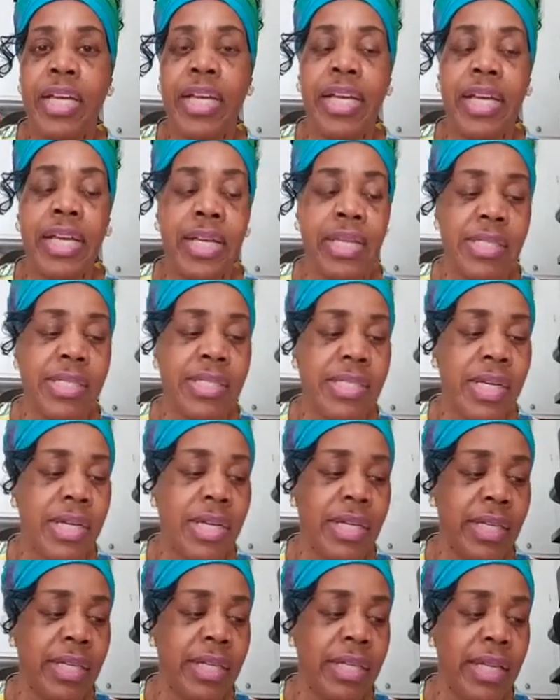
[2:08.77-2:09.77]
And
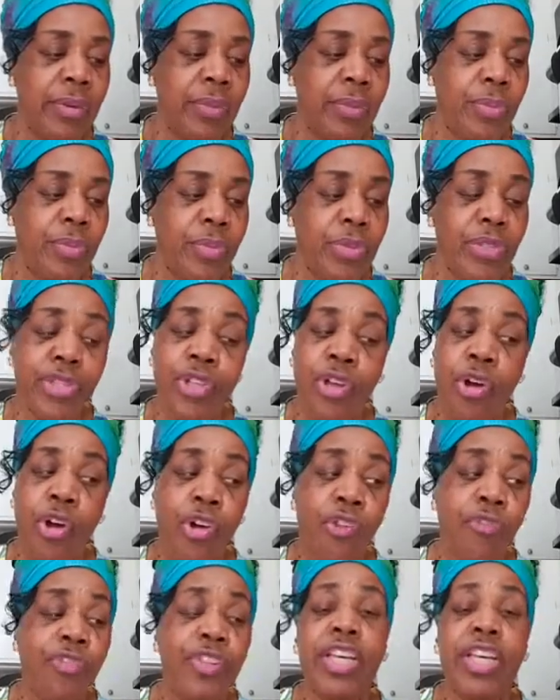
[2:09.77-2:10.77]

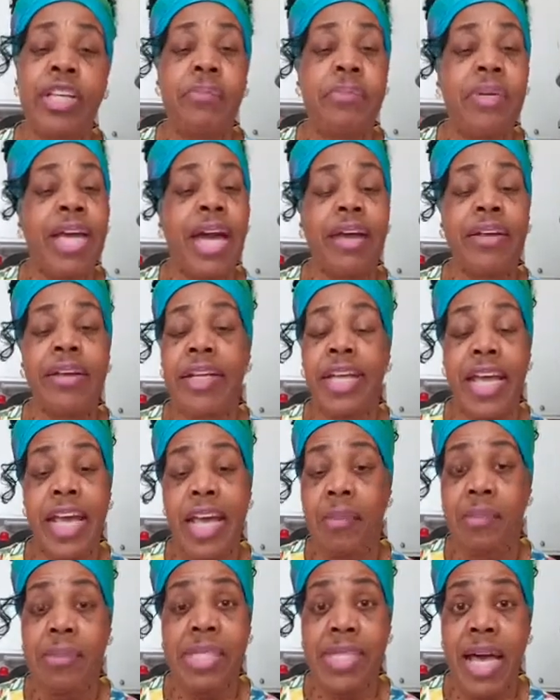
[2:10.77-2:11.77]
hopefully it'll be out on
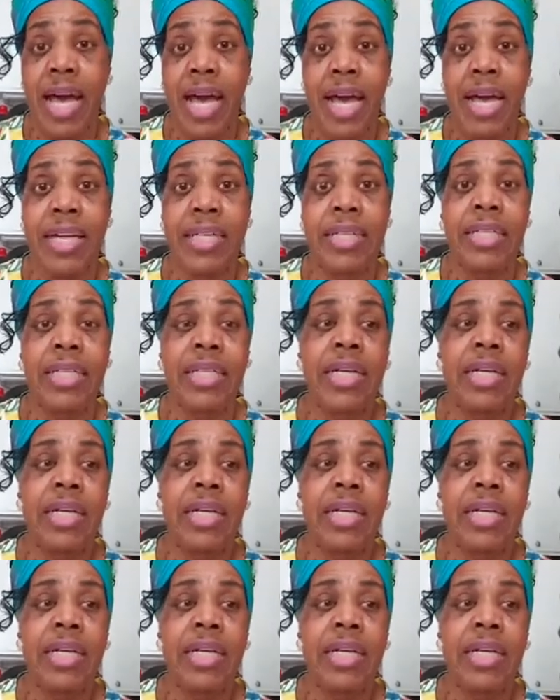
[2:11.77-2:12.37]
Amazon.